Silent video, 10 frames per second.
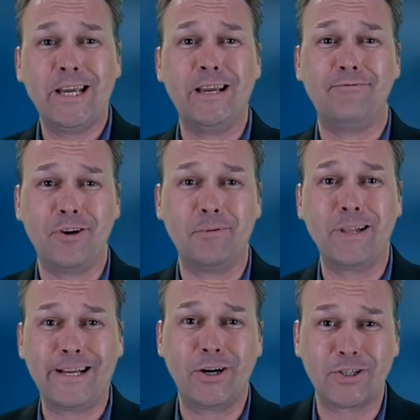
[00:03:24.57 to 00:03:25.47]
he
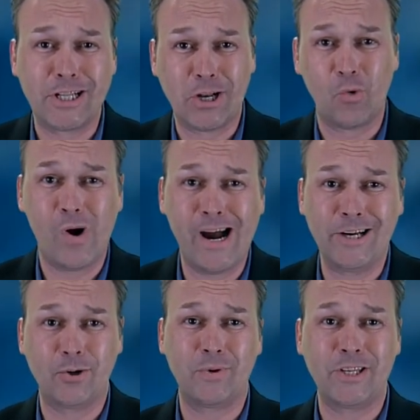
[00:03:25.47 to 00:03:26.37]
verbally got a little
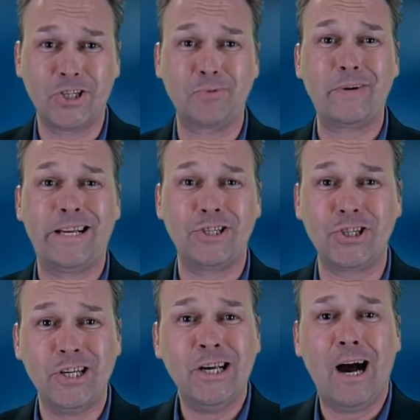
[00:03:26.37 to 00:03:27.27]
wider with his speech.